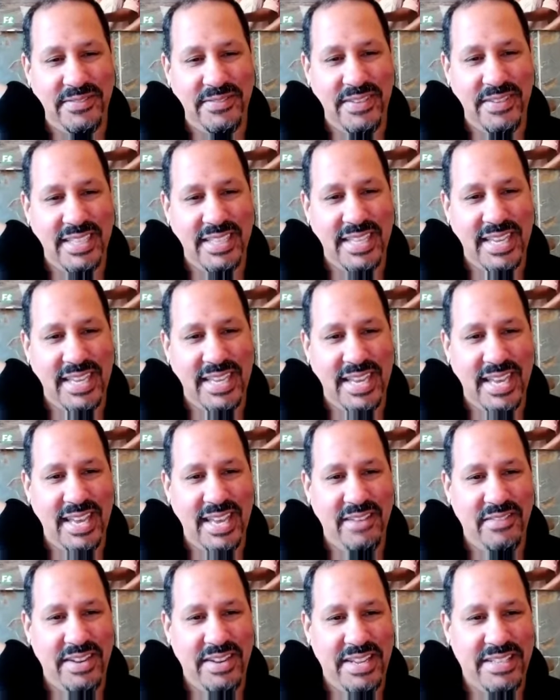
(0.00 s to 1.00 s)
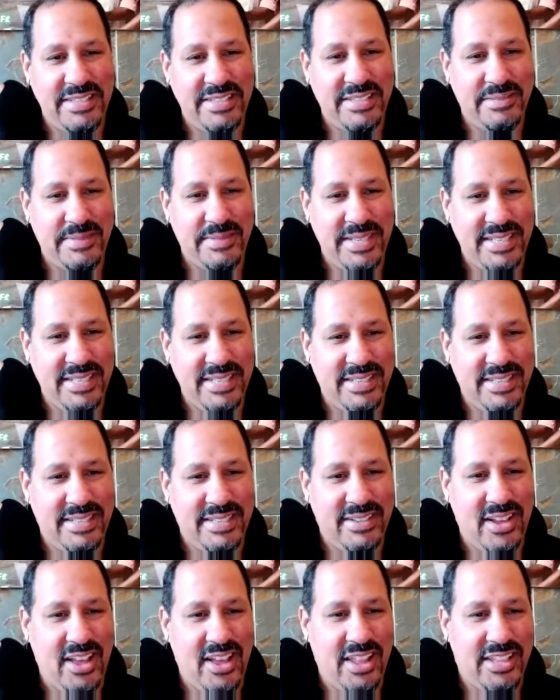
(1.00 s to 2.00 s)
feel like I have an intimate
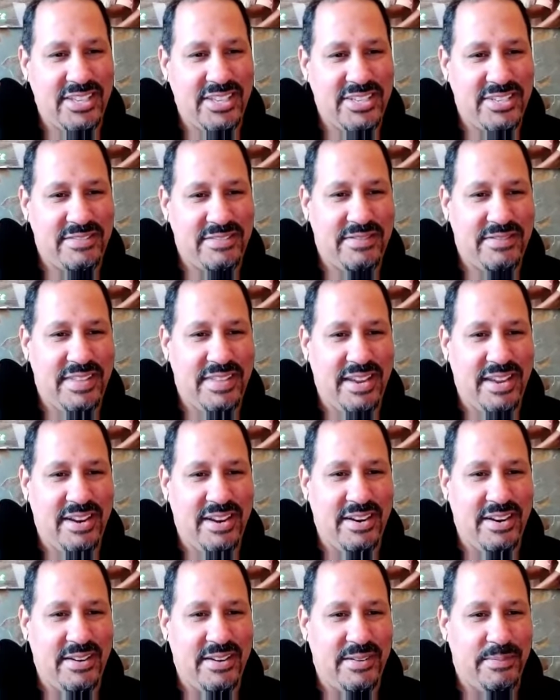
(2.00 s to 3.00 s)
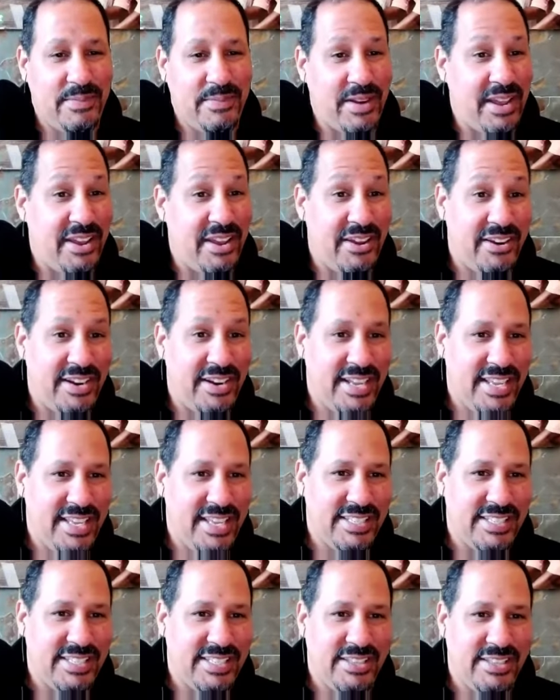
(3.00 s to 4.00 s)
knowledge of their
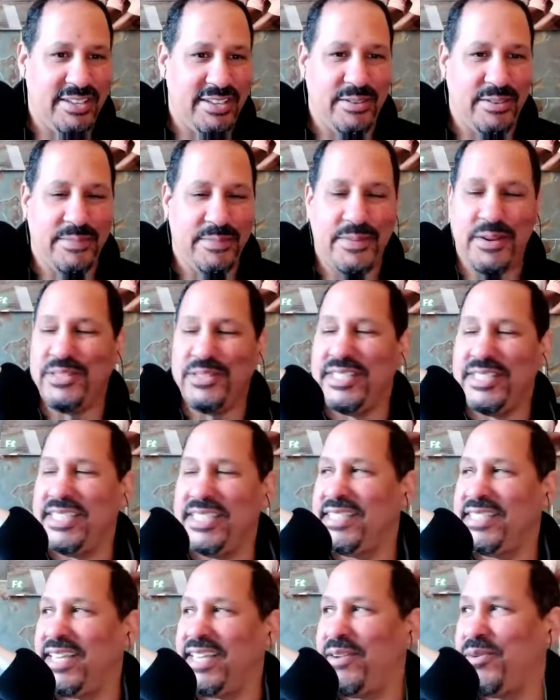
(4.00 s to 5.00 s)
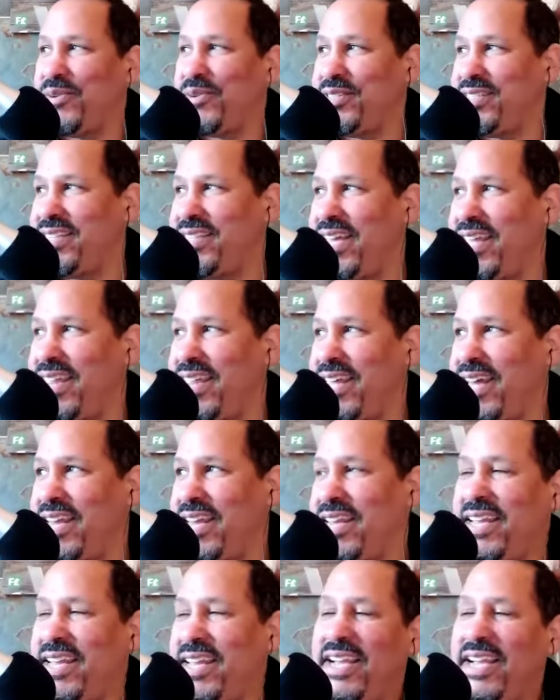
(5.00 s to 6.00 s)
priorities and their approaches, I won't say that.
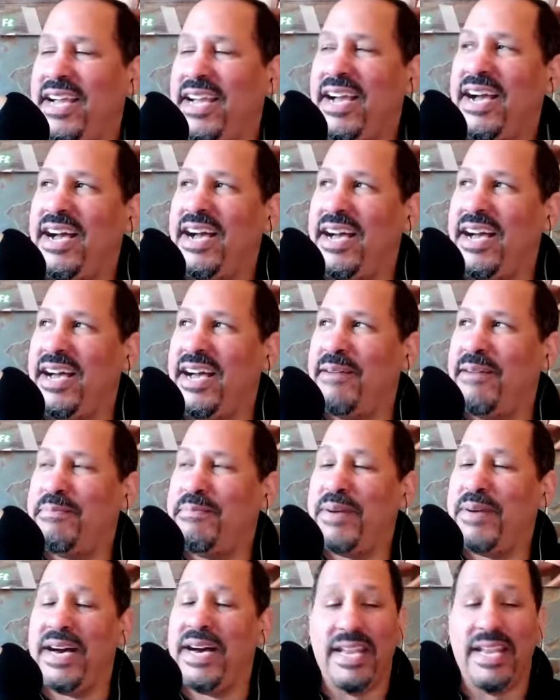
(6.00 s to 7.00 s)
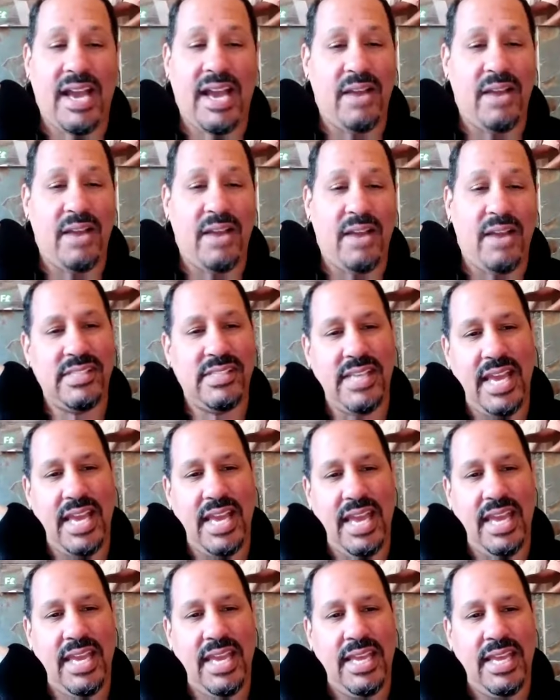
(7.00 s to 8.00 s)
But I will
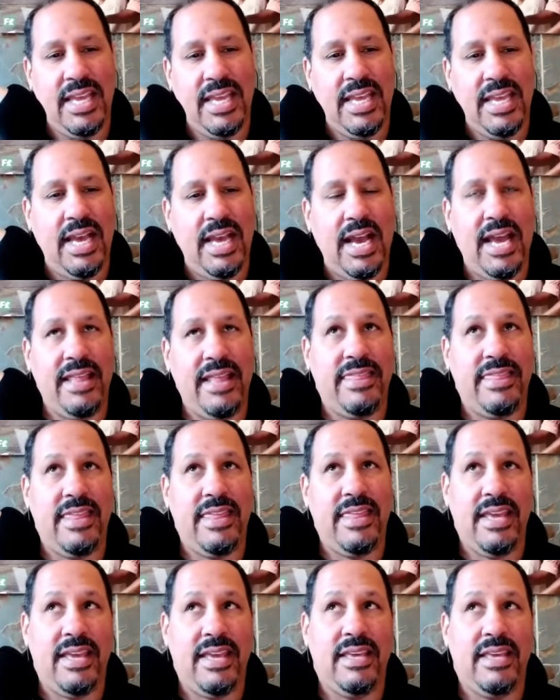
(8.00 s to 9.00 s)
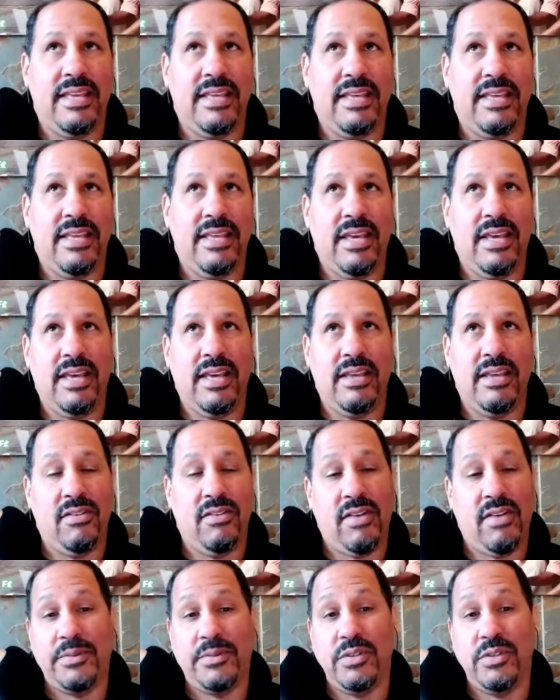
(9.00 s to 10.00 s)
say, I think, yeah,
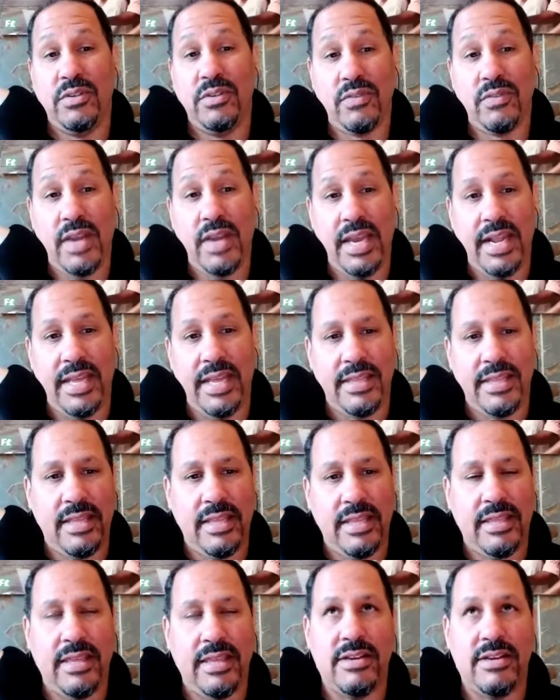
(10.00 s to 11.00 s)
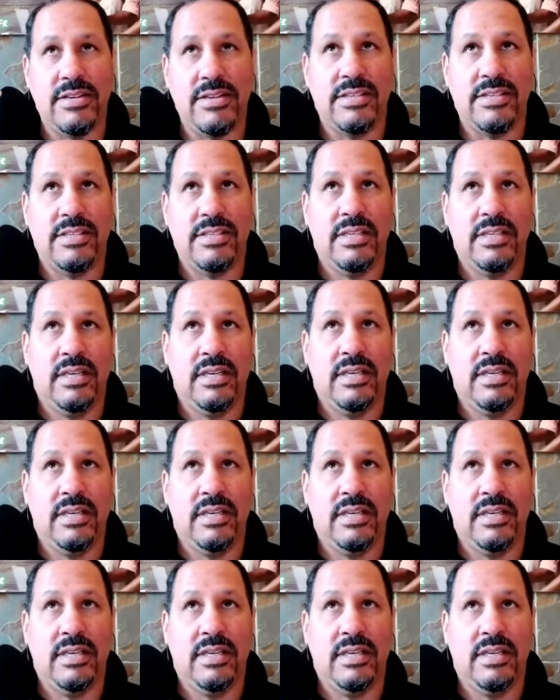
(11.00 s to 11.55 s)
you're absolutely right. I think there's